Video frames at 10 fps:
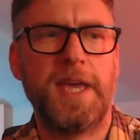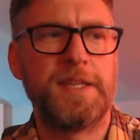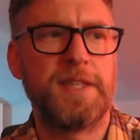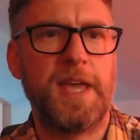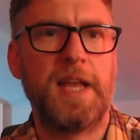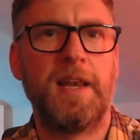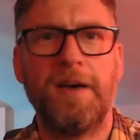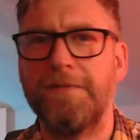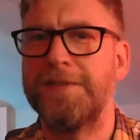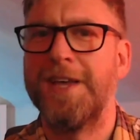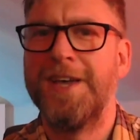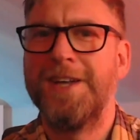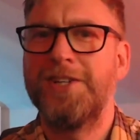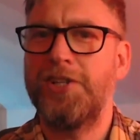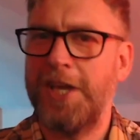is that he loves
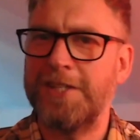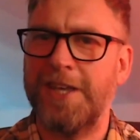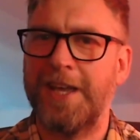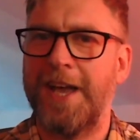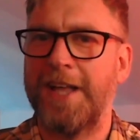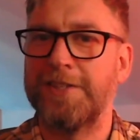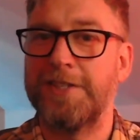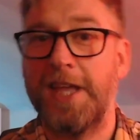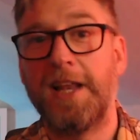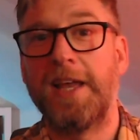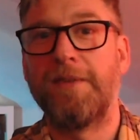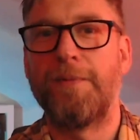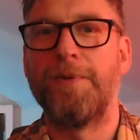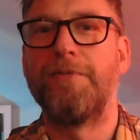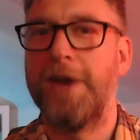cheating and stealing
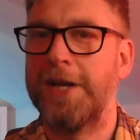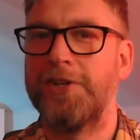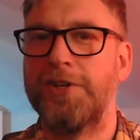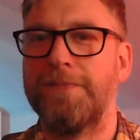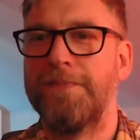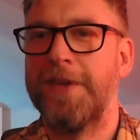from the rich.